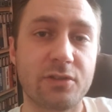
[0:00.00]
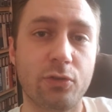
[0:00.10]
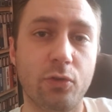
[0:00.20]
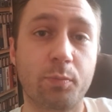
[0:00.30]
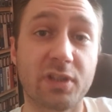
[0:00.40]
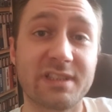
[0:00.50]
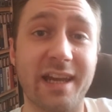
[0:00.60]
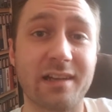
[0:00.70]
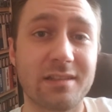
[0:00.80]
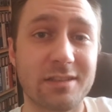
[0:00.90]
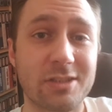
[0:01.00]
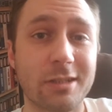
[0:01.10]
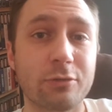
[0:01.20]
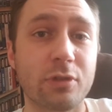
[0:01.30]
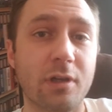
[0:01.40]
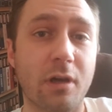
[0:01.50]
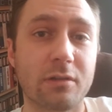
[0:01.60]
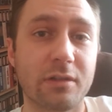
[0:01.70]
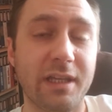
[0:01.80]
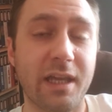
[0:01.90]
to protect children
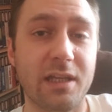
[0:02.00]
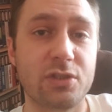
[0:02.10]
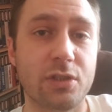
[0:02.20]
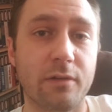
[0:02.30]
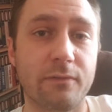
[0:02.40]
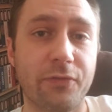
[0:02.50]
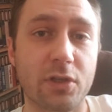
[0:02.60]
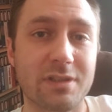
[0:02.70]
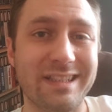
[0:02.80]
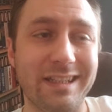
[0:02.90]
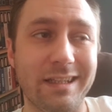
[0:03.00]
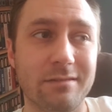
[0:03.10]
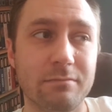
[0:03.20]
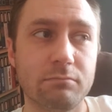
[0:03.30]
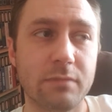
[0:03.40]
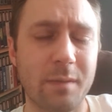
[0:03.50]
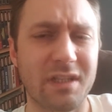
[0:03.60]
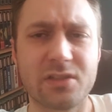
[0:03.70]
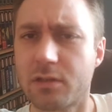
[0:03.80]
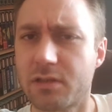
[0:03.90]
under the age of 13. Maybe it's